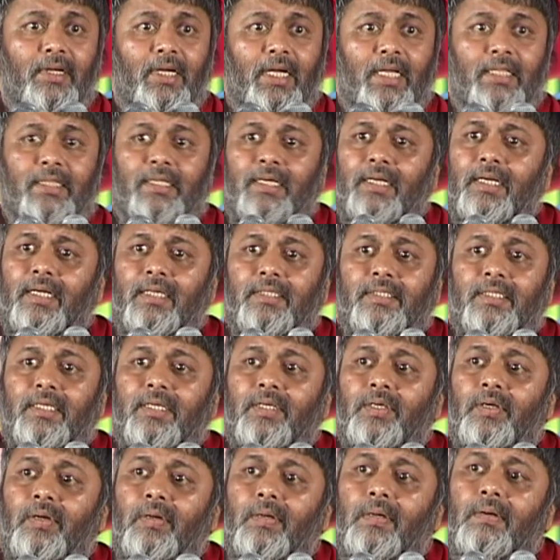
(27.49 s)
And then I
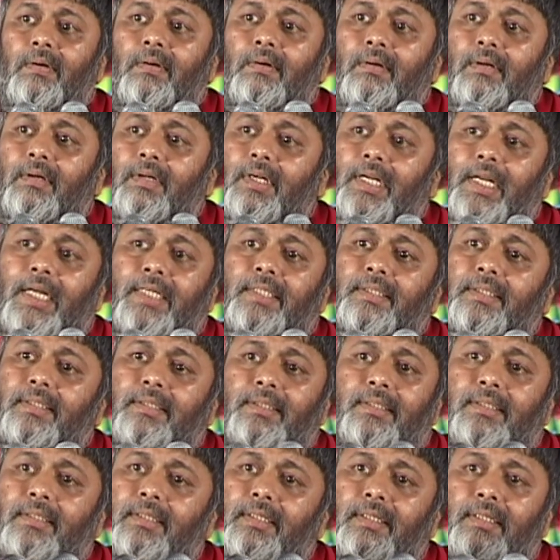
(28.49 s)
said, no,
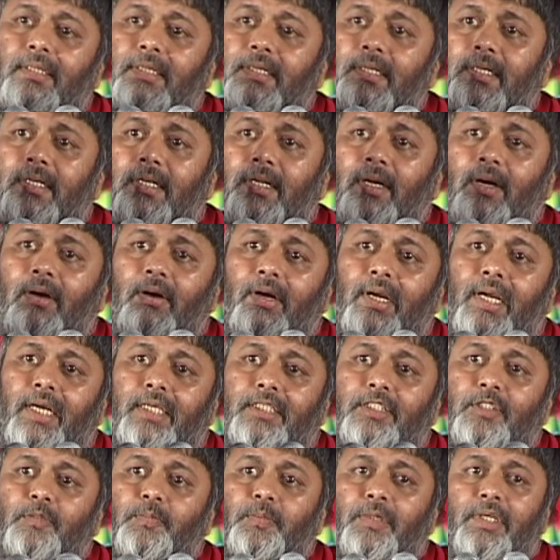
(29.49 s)
let's now
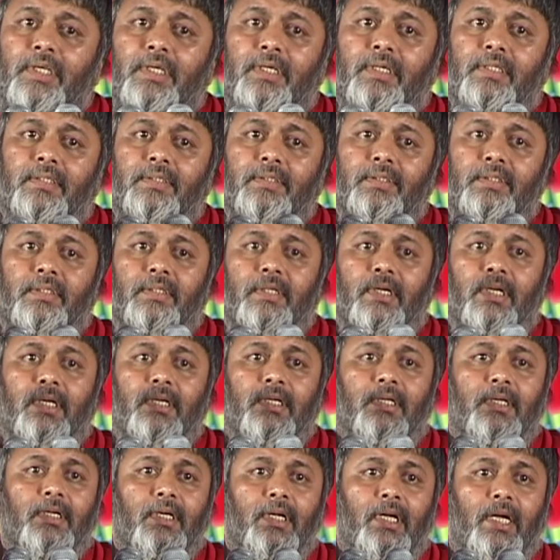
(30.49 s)
experience your
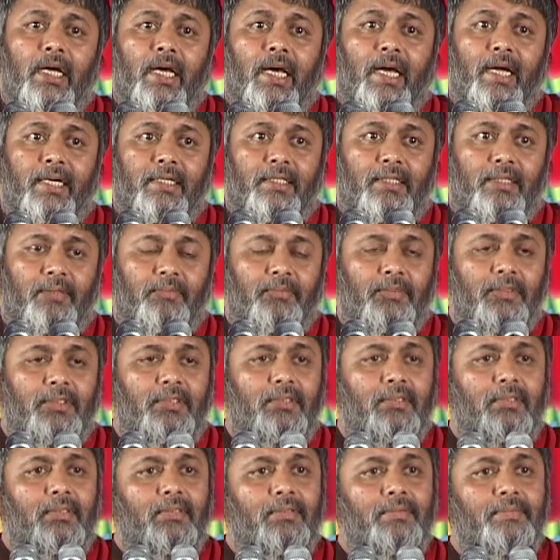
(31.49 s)

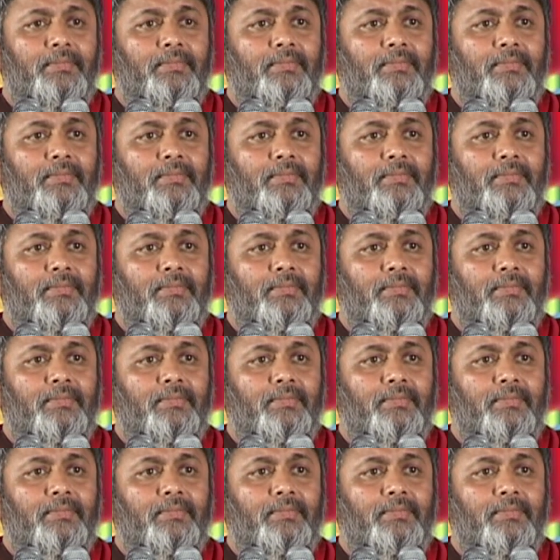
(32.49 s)
atoms.